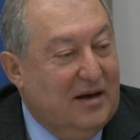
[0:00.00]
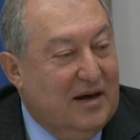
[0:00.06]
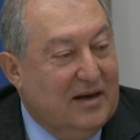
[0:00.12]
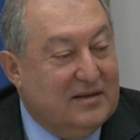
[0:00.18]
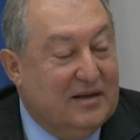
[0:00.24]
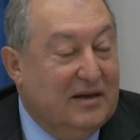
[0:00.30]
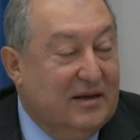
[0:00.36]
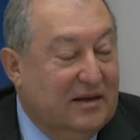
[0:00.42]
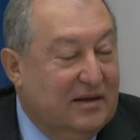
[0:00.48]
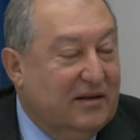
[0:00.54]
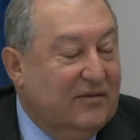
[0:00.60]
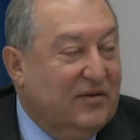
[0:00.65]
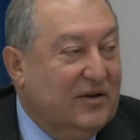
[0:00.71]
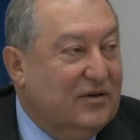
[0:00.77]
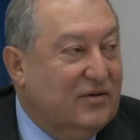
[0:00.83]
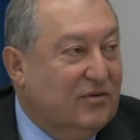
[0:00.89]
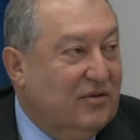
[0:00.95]
as an
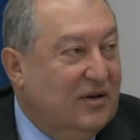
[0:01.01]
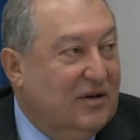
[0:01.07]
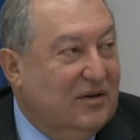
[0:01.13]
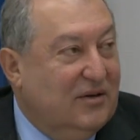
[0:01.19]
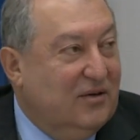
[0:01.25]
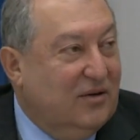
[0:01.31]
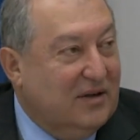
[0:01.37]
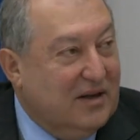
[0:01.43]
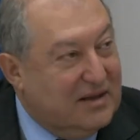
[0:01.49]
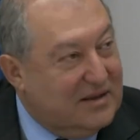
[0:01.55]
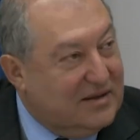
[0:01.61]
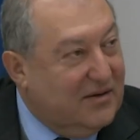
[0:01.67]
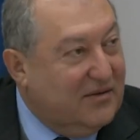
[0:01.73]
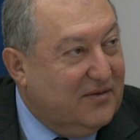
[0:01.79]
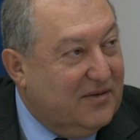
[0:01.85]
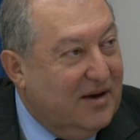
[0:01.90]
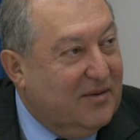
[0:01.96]
individual, not as
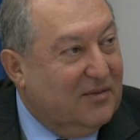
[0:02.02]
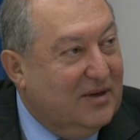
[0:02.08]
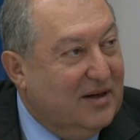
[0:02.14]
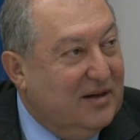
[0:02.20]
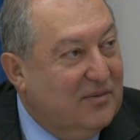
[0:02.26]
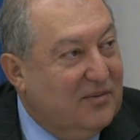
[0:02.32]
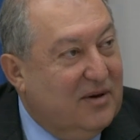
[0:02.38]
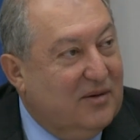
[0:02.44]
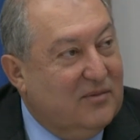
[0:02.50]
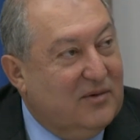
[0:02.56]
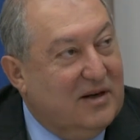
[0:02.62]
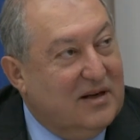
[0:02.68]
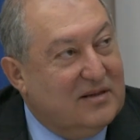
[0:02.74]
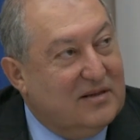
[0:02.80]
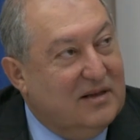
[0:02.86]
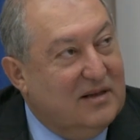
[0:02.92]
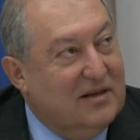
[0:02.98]
a family member,
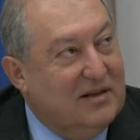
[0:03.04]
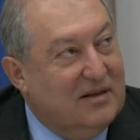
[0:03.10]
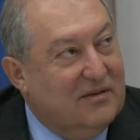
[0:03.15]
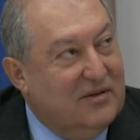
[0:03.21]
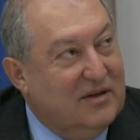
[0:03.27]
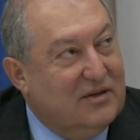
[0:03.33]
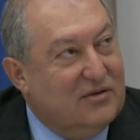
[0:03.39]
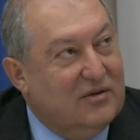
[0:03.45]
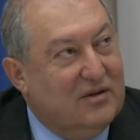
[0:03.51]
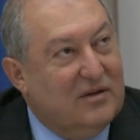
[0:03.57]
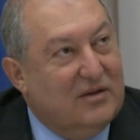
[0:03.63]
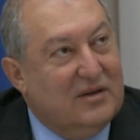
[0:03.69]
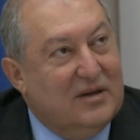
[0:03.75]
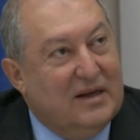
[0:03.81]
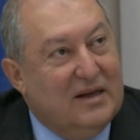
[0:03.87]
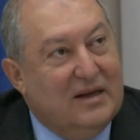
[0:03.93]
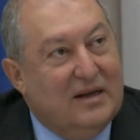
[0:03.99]
as an individual,
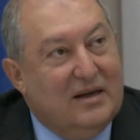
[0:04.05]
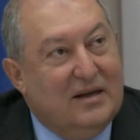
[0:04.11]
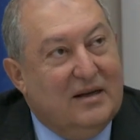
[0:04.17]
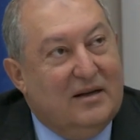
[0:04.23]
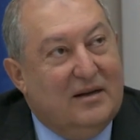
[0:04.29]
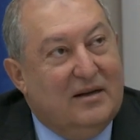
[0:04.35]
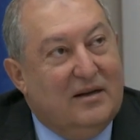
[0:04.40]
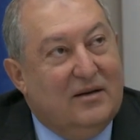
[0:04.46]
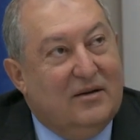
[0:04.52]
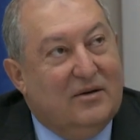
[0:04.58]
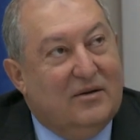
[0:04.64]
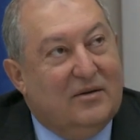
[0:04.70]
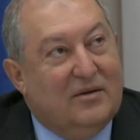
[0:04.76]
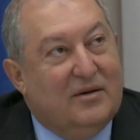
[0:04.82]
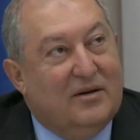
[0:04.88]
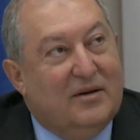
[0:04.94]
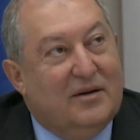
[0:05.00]

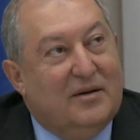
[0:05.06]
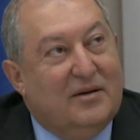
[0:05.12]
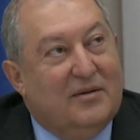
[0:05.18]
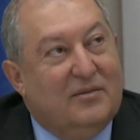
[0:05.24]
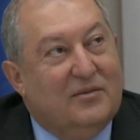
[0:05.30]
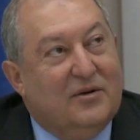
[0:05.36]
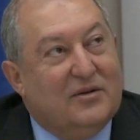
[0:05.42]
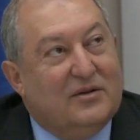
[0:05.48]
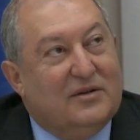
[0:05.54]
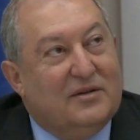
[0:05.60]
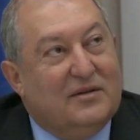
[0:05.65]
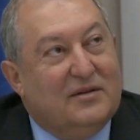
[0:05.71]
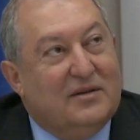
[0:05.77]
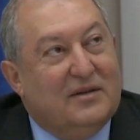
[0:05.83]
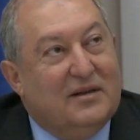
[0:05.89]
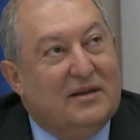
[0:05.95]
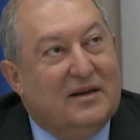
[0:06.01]
your
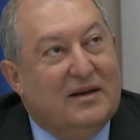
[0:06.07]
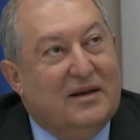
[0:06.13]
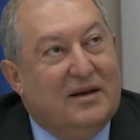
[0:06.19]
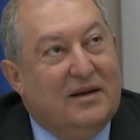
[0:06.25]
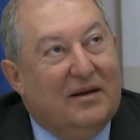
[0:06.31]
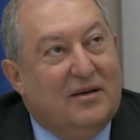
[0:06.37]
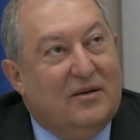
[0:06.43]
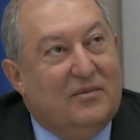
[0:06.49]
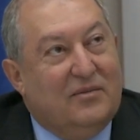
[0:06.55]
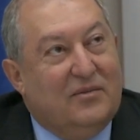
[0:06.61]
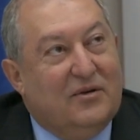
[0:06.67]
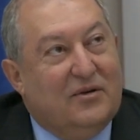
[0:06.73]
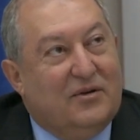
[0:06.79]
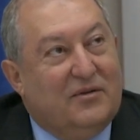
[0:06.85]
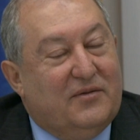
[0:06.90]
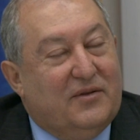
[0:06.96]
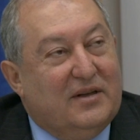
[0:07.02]
most
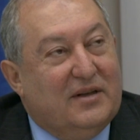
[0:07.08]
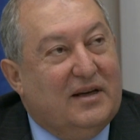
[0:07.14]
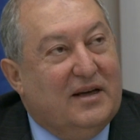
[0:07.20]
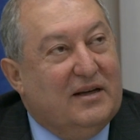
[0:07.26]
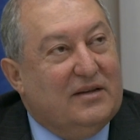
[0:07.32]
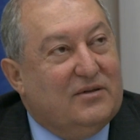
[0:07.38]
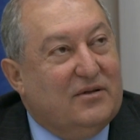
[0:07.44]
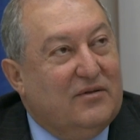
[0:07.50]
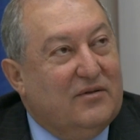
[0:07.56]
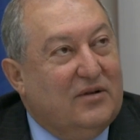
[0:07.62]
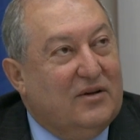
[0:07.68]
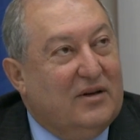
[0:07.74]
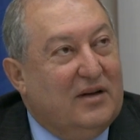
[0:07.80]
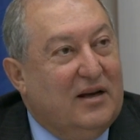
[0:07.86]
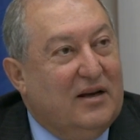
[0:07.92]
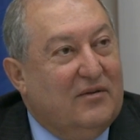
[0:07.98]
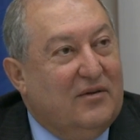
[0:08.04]
beautiful days of your
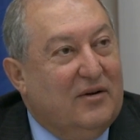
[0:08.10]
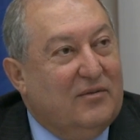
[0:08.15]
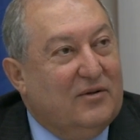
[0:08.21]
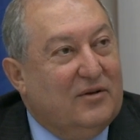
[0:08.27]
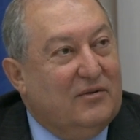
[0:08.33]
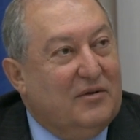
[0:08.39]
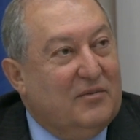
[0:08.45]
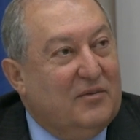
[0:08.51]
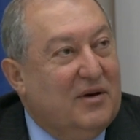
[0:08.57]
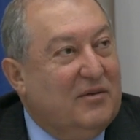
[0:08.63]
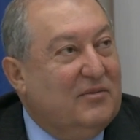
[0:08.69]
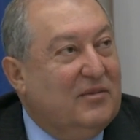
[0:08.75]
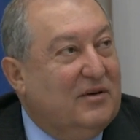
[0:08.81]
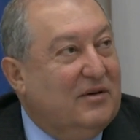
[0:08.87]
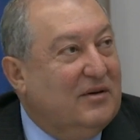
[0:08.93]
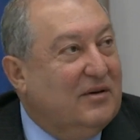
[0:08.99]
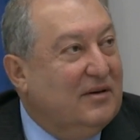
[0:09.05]
life. I would
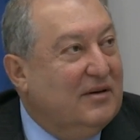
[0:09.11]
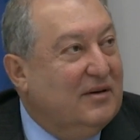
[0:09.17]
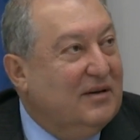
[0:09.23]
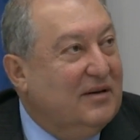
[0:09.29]
remember